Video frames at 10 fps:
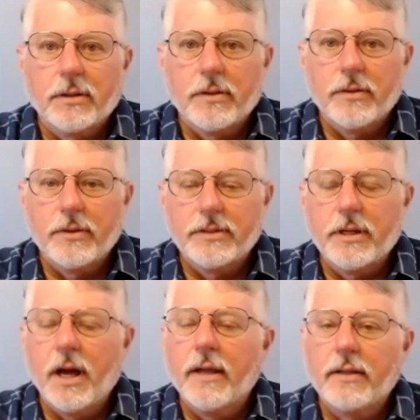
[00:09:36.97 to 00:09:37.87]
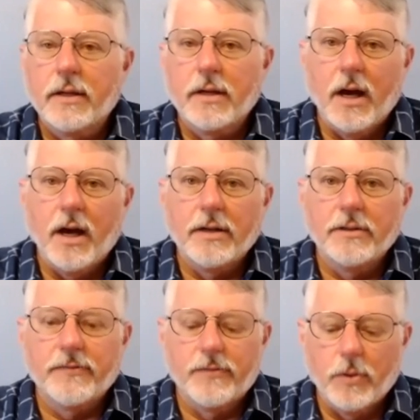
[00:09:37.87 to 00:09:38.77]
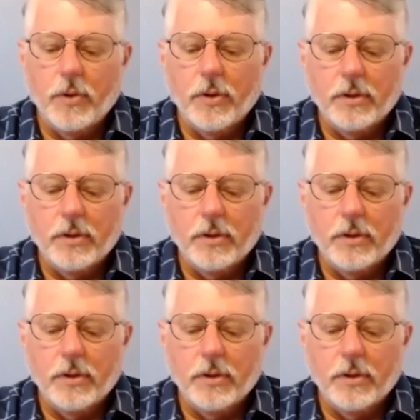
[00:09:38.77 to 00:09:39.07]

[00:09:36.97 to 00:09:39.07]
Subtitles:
the side that God is for